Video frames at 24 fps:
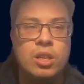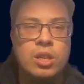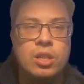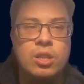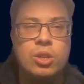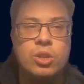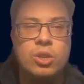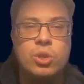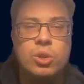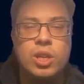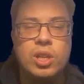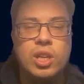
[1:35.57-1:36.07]

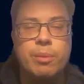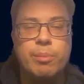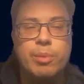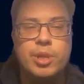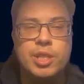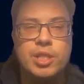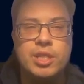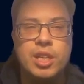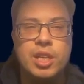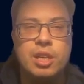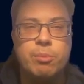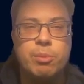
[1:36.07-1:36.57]
not all
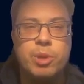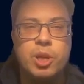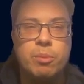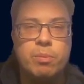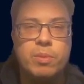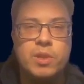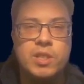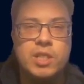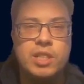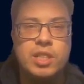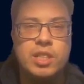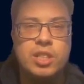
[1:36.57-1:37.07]
elements can be
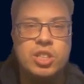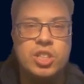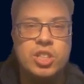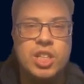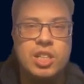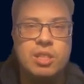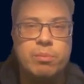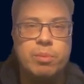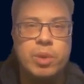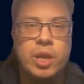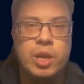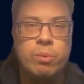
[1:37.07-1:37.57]
represented
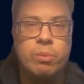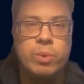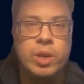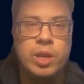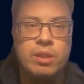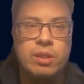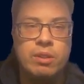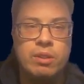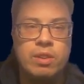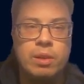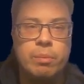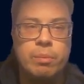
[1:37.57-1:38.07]
just by
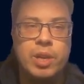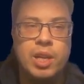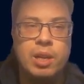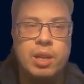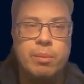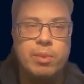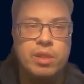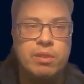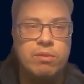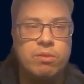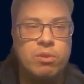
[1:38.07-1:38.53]
one web element.